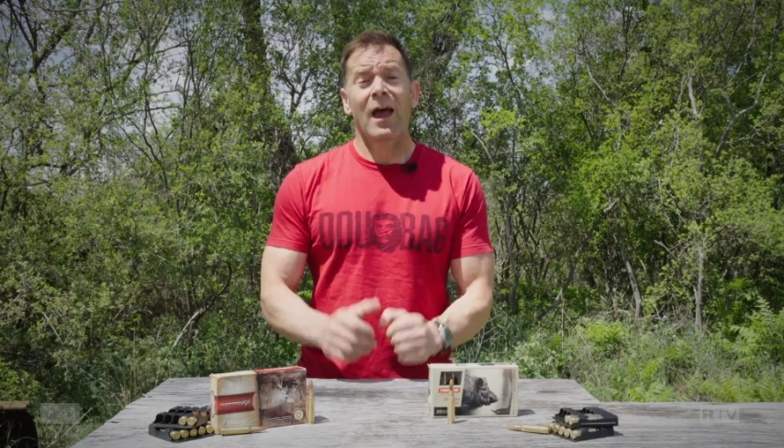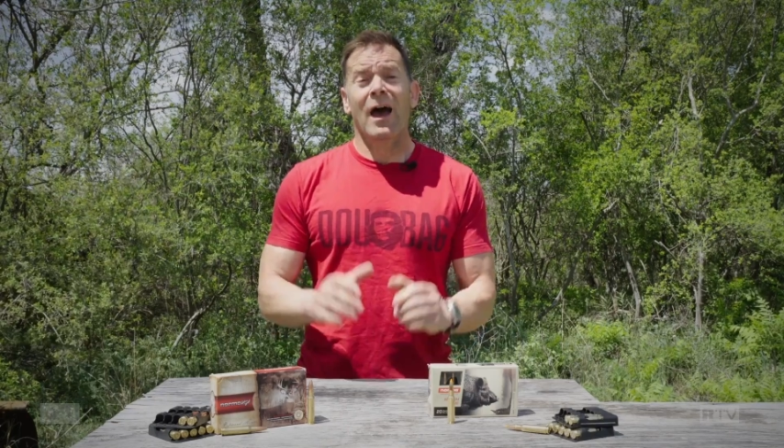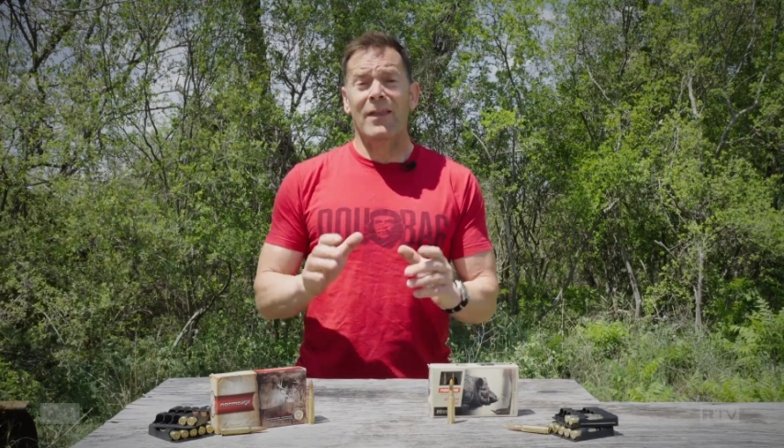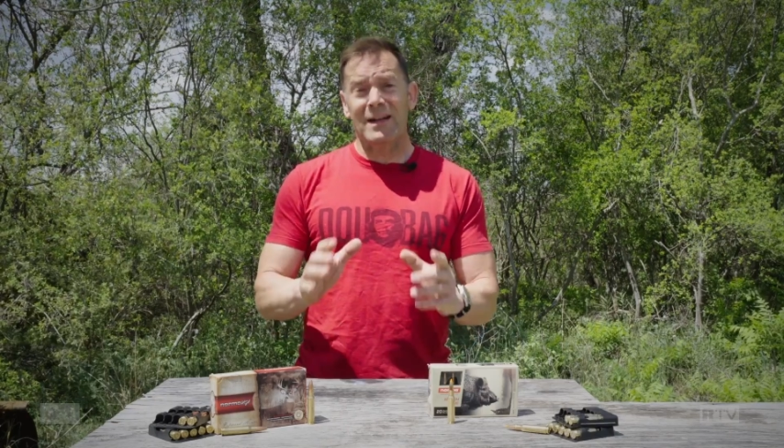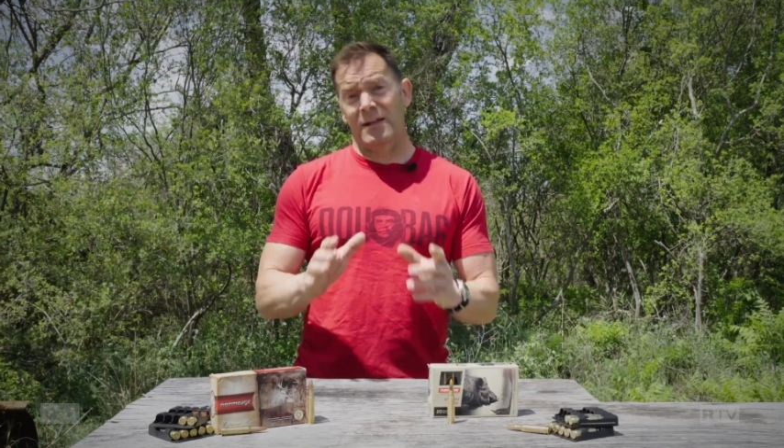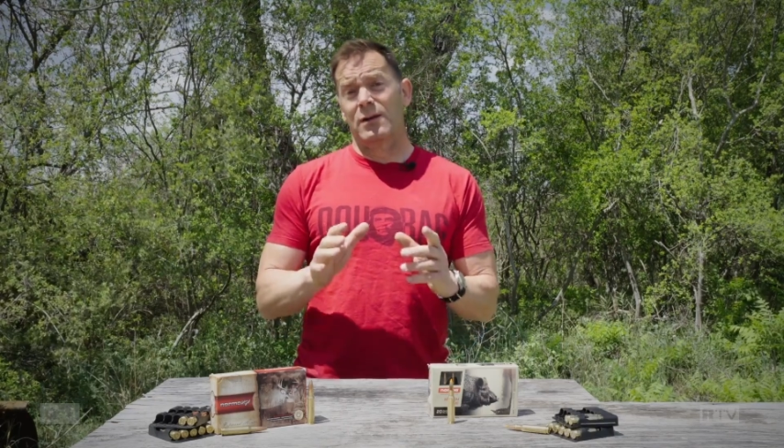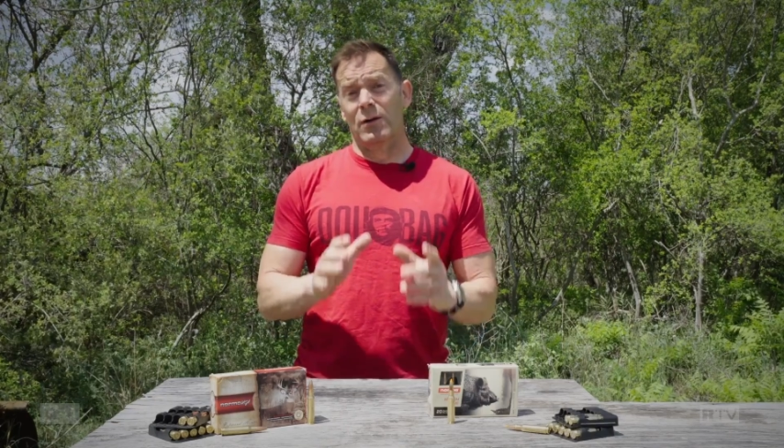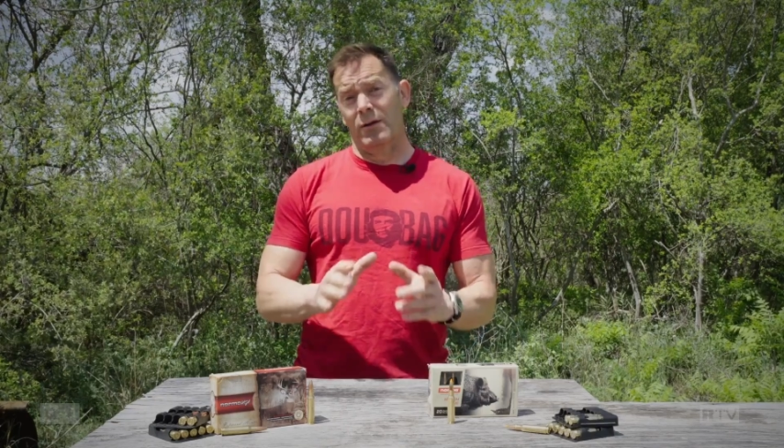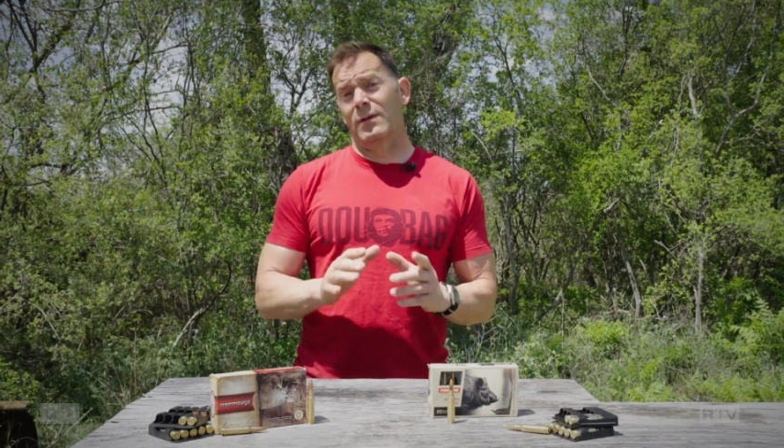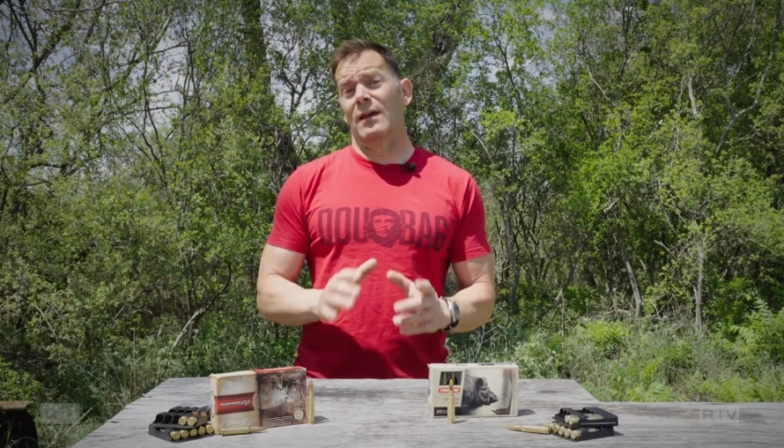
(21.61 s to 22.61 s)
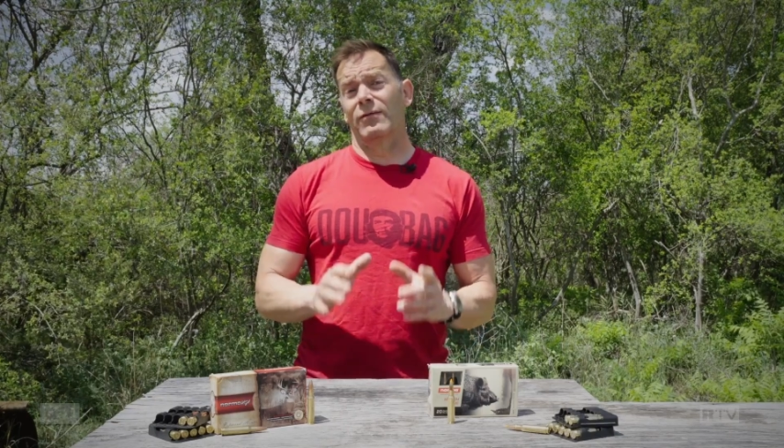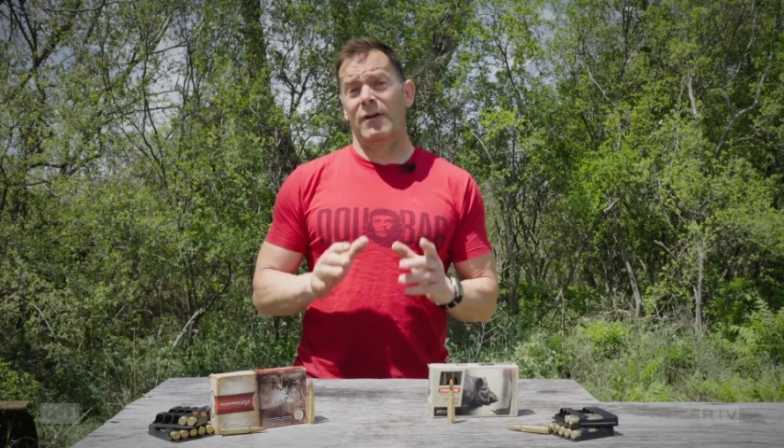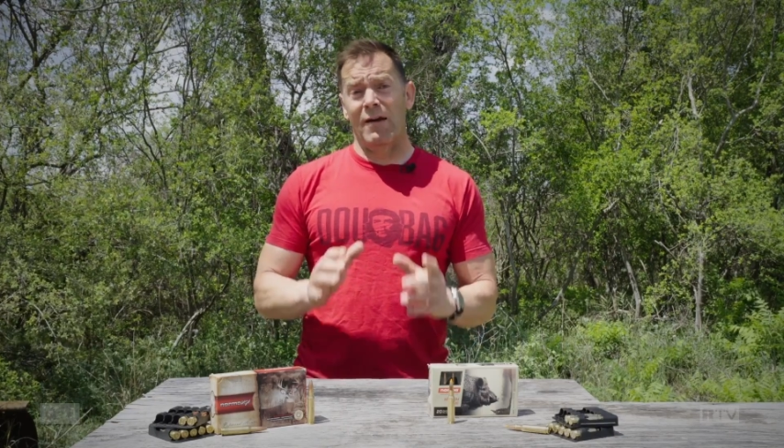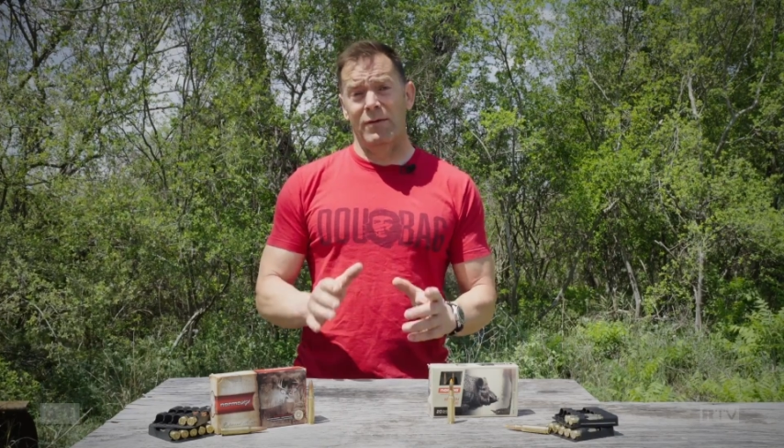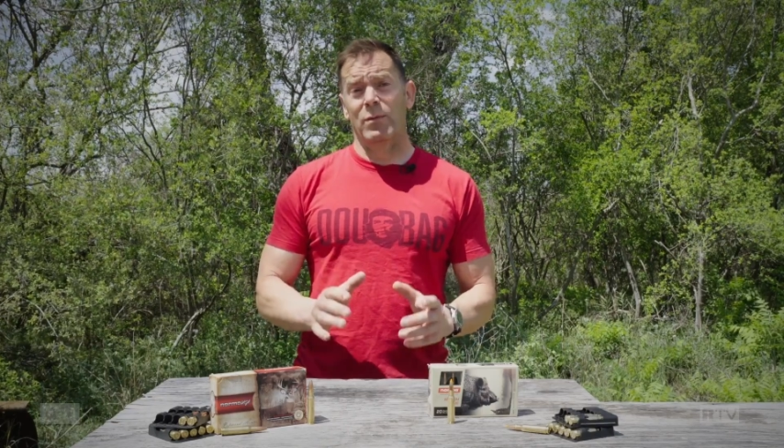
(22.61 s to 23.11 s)
And that's a good thing for
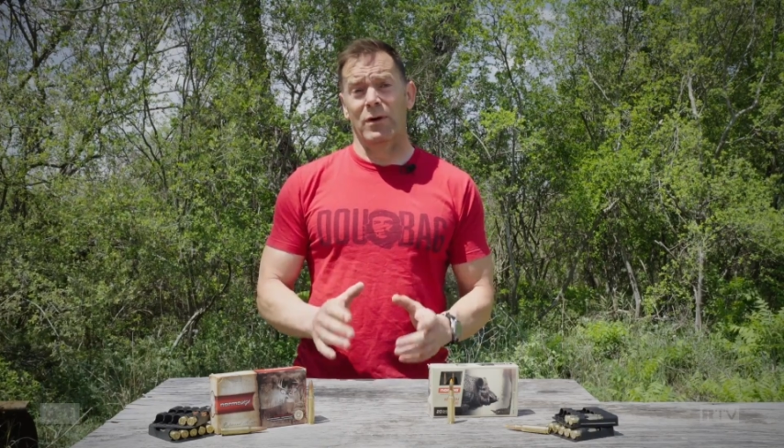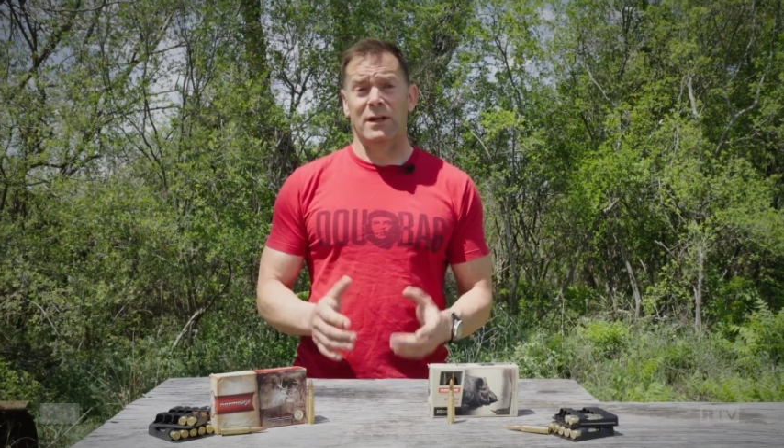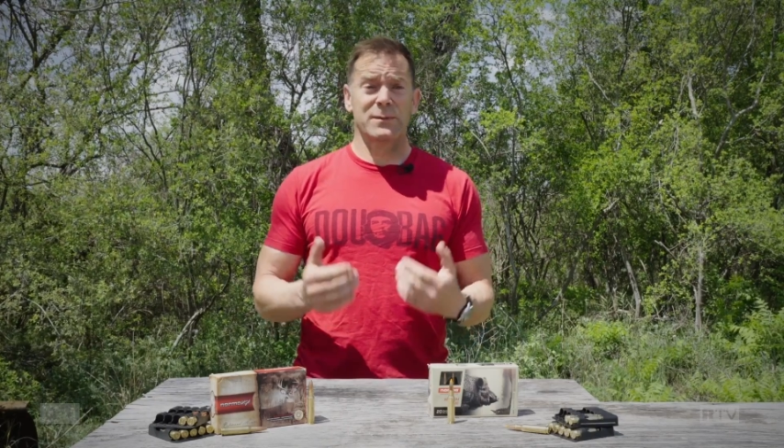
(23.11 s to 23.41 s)
everybody,